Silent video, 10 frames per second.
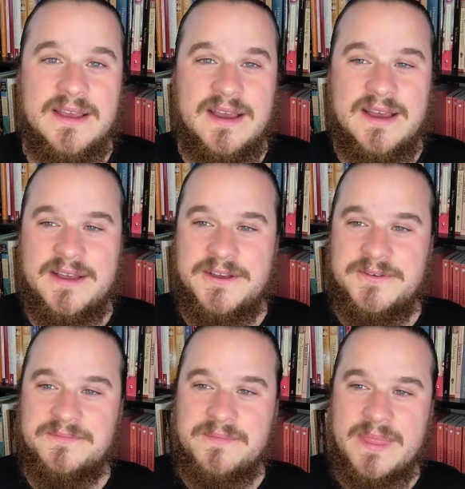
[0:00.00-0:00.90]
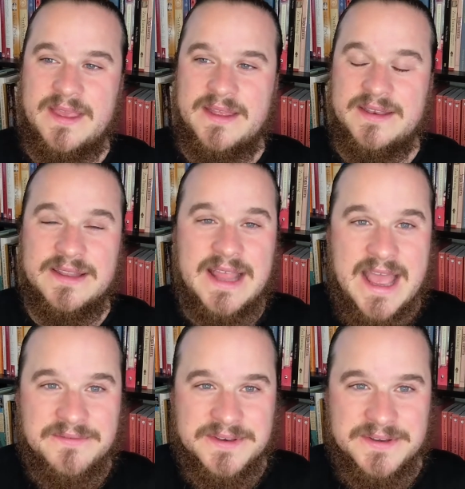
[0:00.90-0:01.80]
and
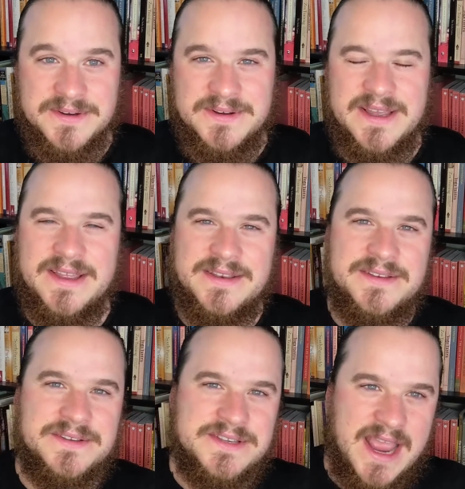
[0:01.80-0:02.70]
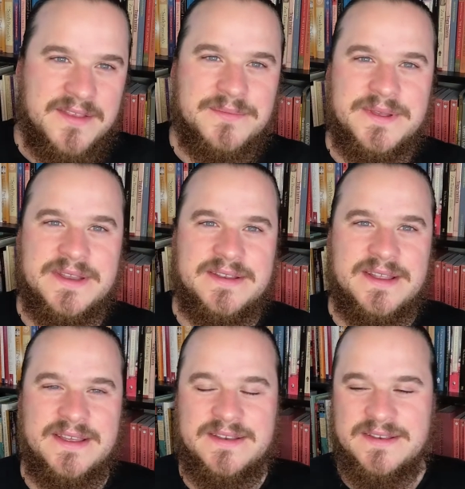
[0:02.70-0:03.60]
lavender and jasmine,
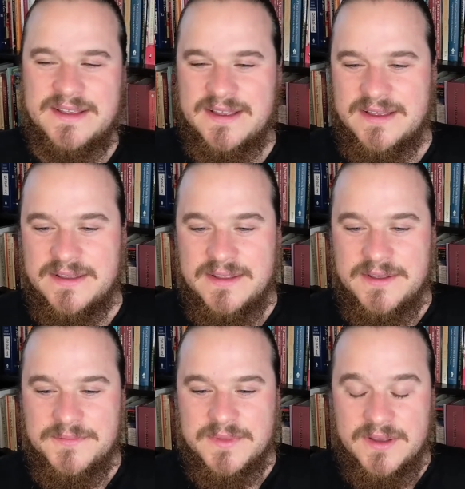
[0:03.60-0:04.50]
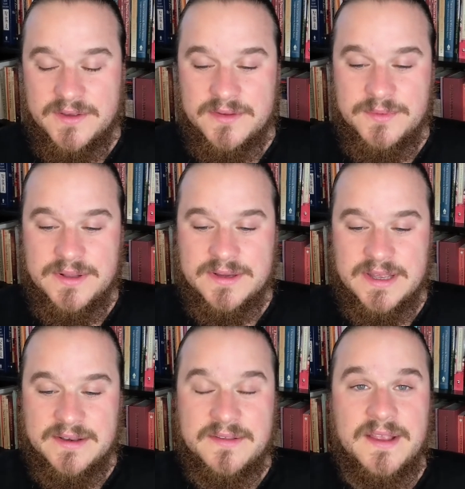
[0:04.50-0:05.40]
and also we look
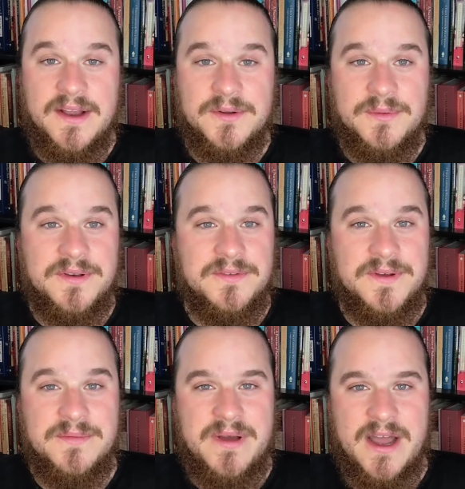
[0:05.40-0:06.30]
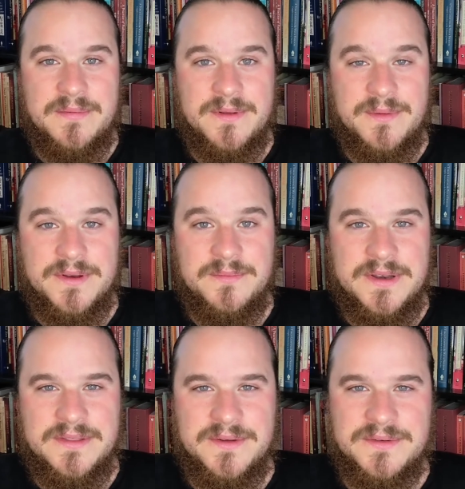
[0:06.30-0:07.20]
at sandalwood is a very popular one in
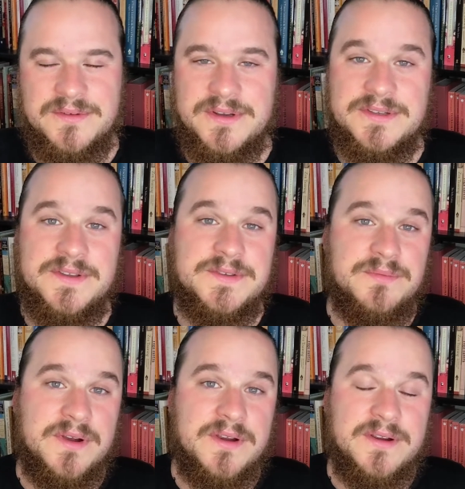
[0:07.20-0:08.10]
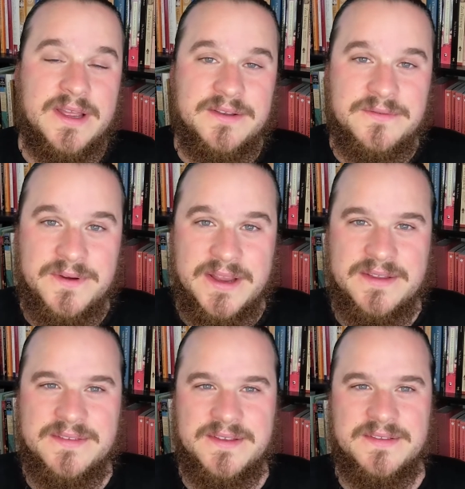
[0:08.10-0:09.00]
many of the old traditions, myrrh and
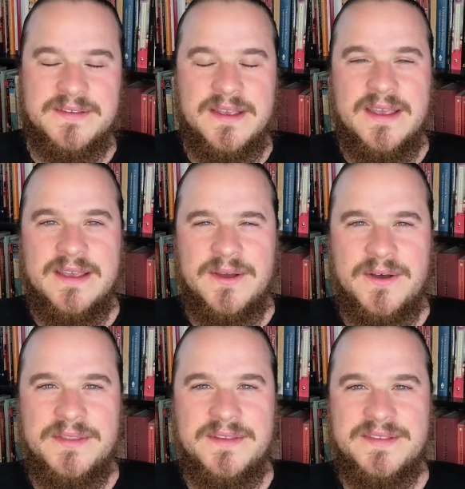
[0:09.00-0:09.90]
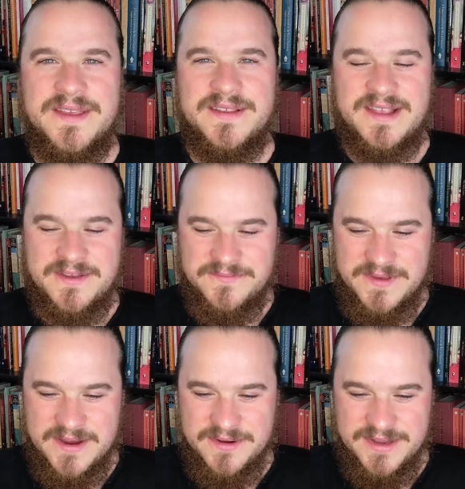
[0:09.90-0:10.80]
frankincense. All these things have
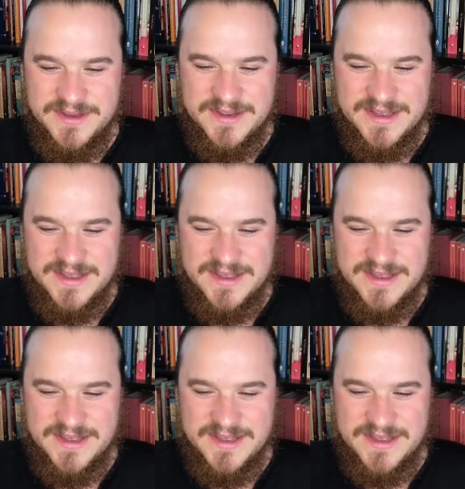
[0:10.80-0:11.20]
very